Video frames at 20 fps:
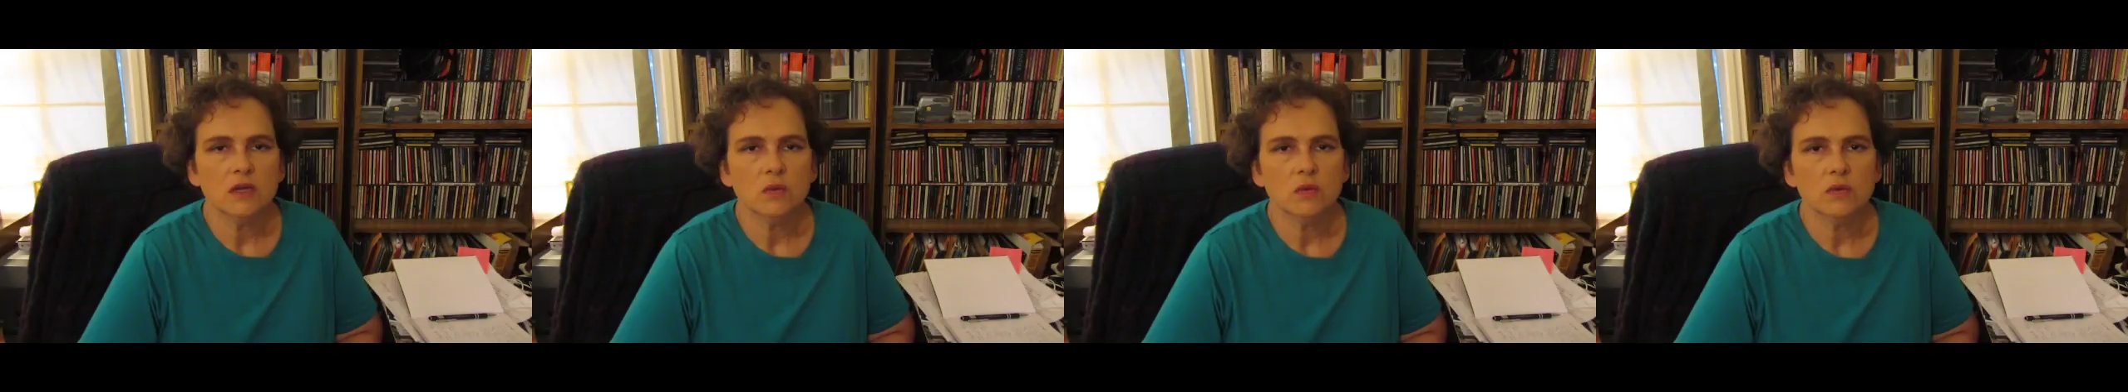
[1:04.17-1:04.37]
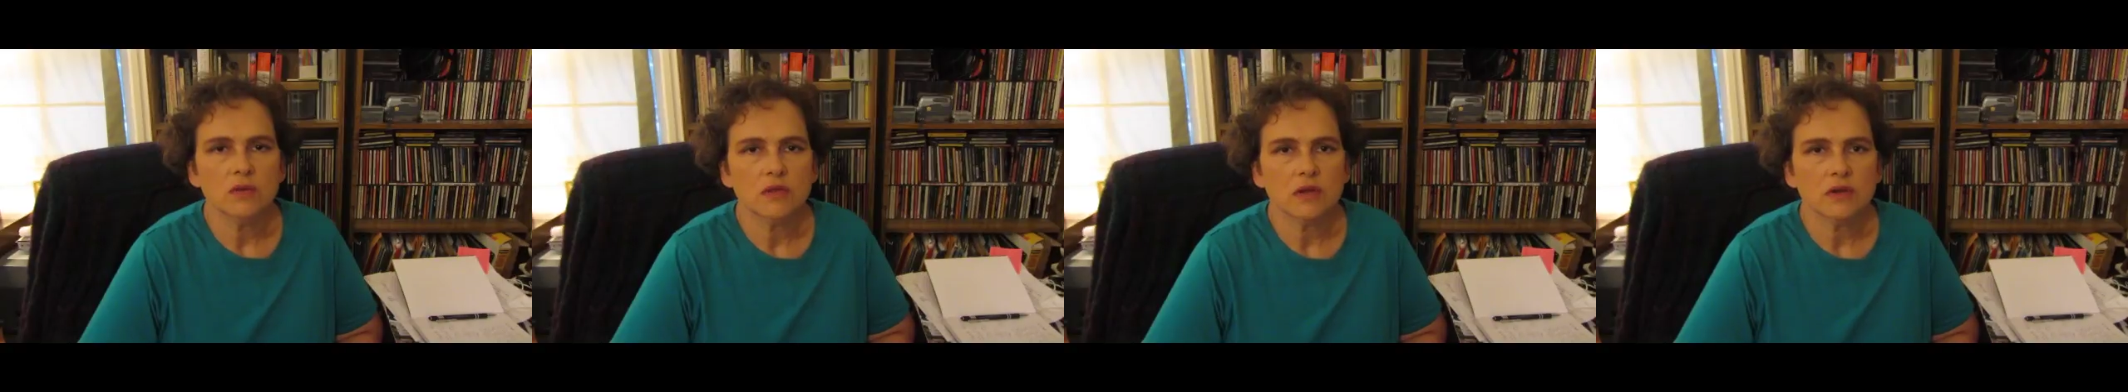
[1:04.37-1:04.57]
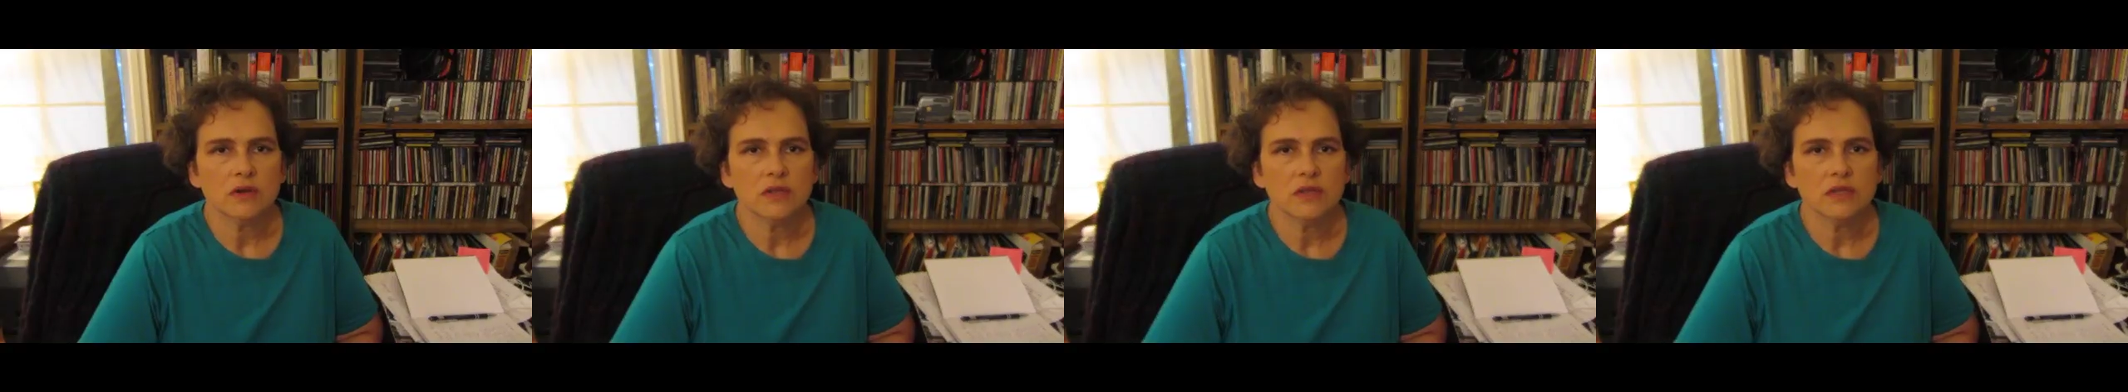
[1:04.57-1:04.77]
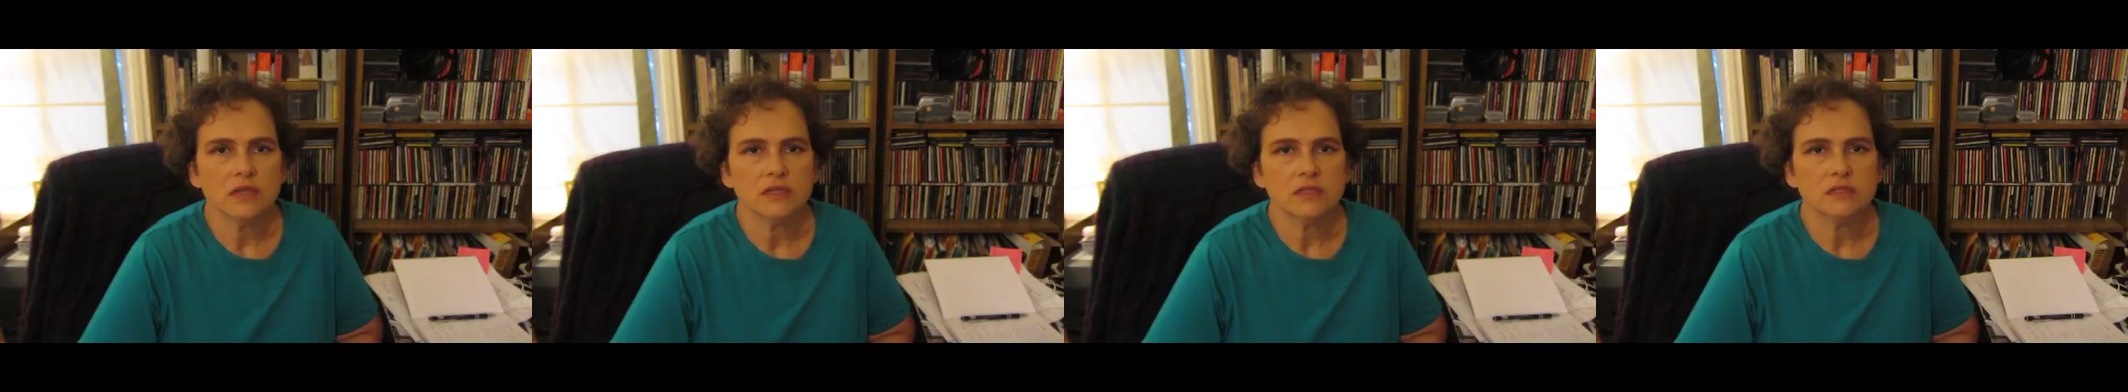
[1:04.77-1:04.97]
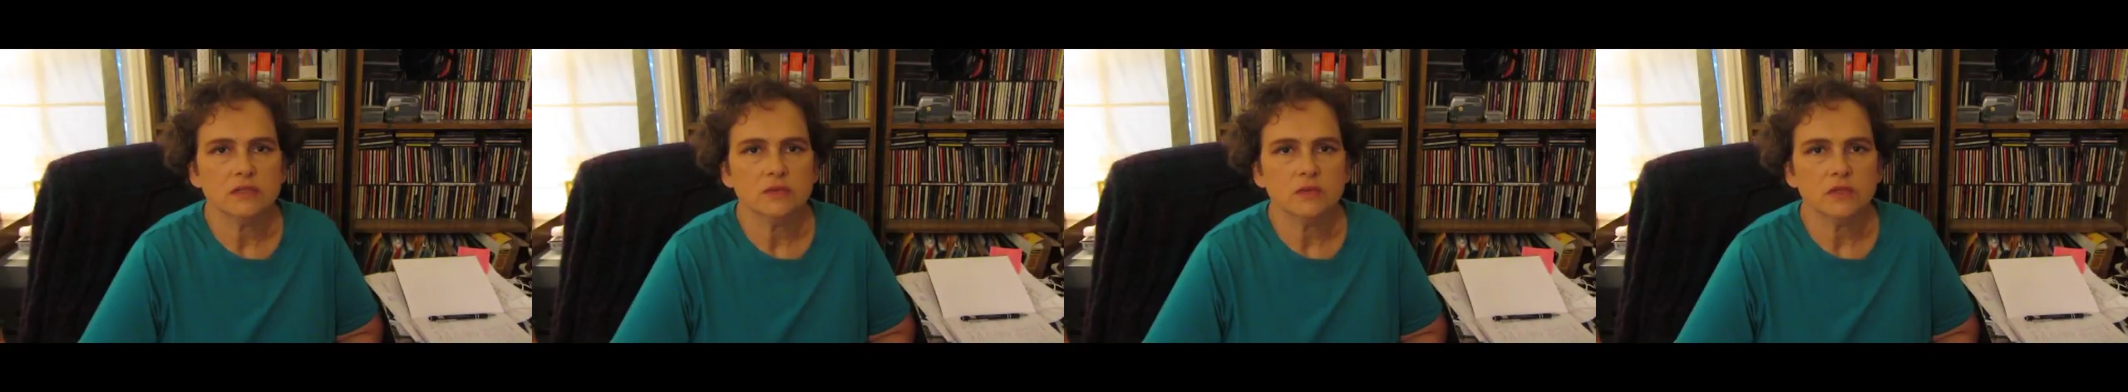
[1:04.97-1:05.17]
with our
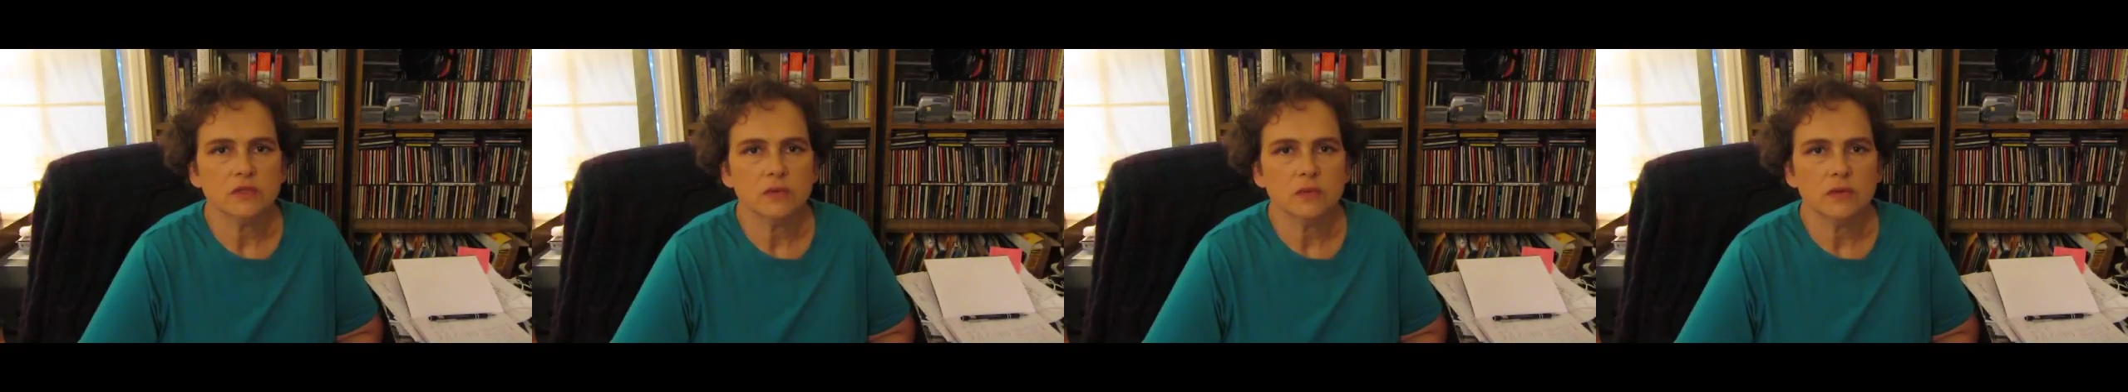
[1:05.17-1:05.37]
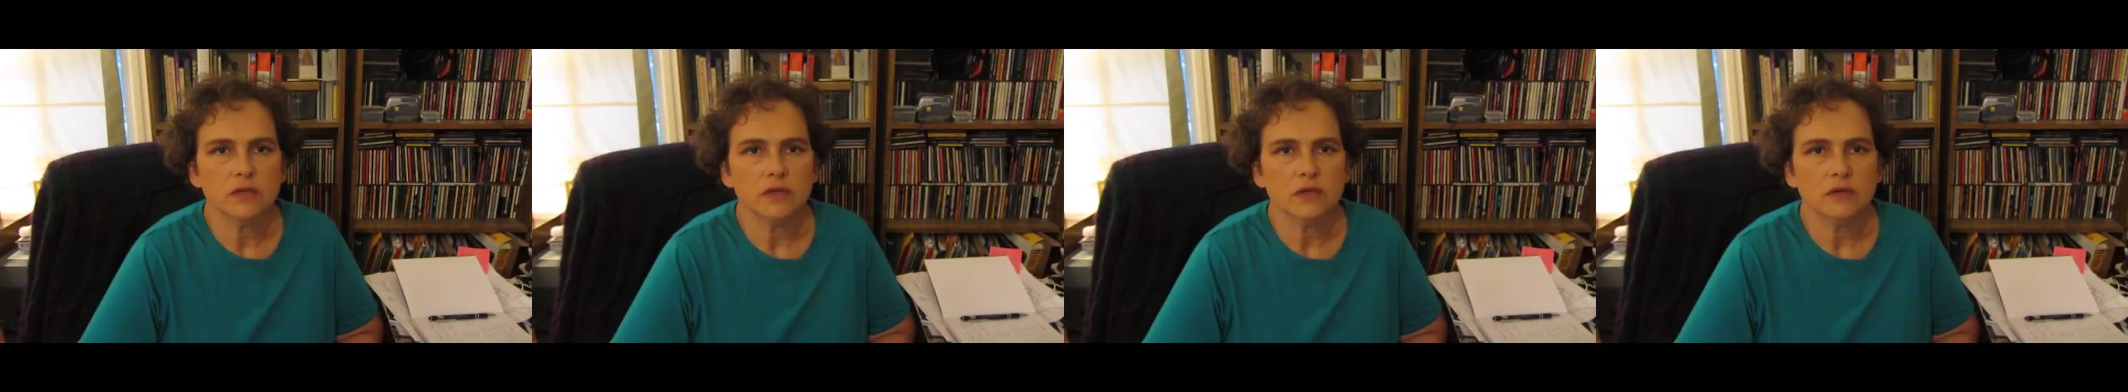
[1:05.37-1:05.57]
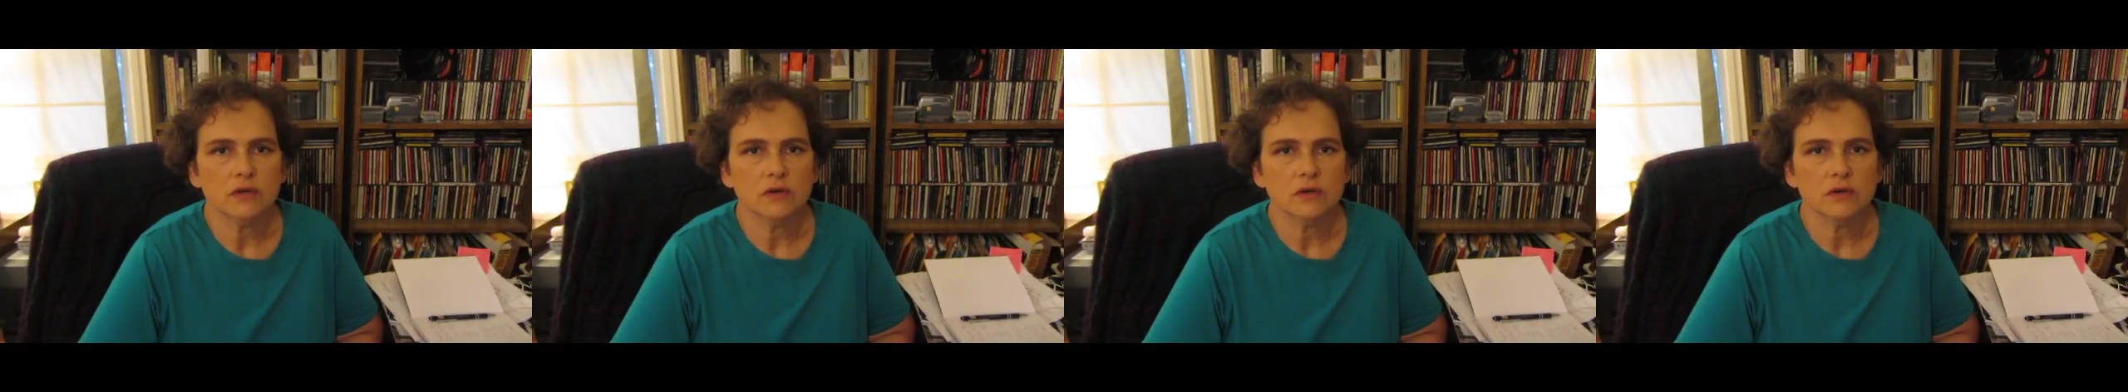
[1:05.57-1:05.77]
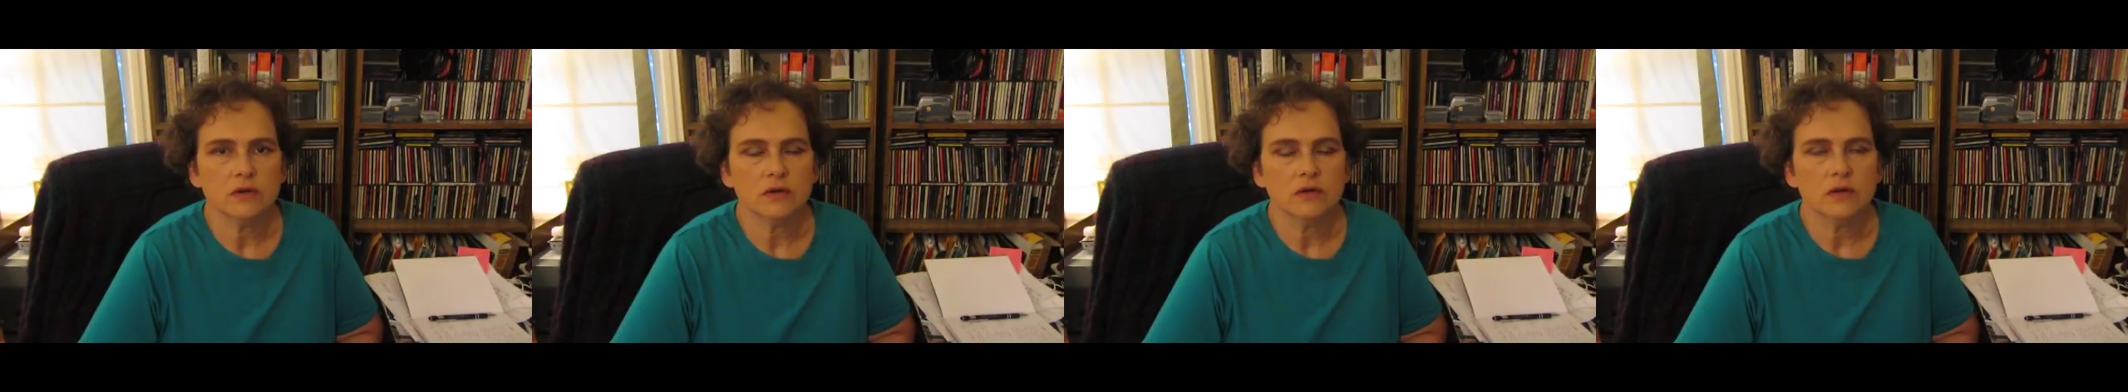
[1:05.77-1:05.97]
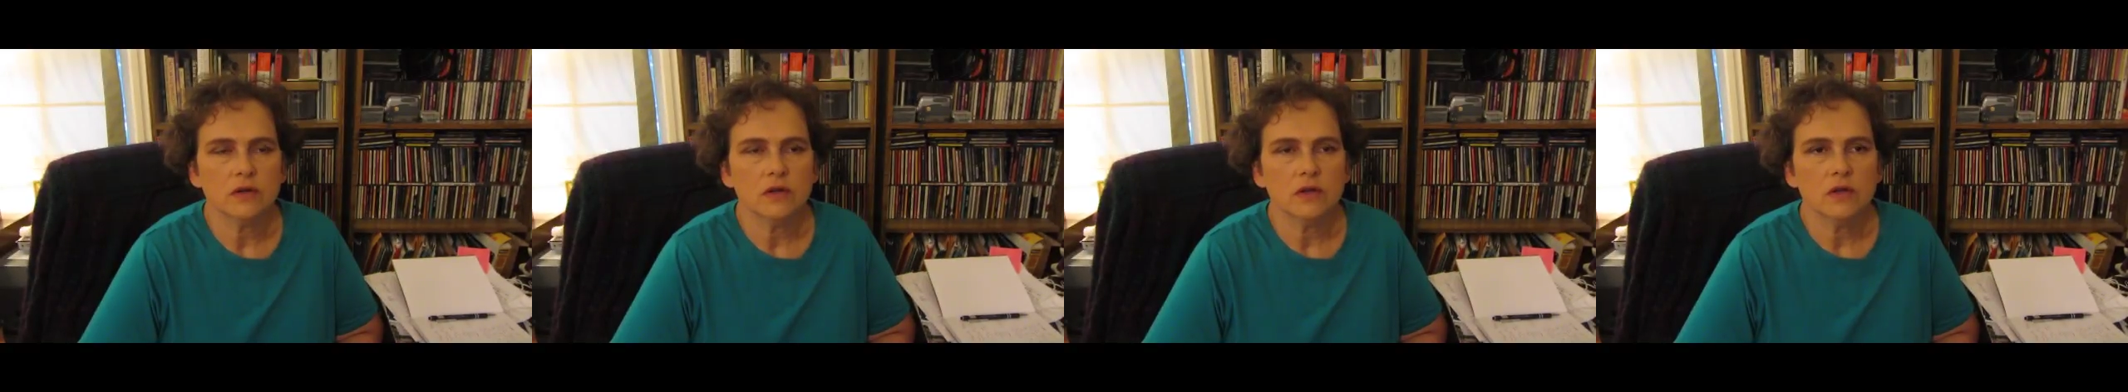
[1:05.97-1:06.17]
kids when they were younger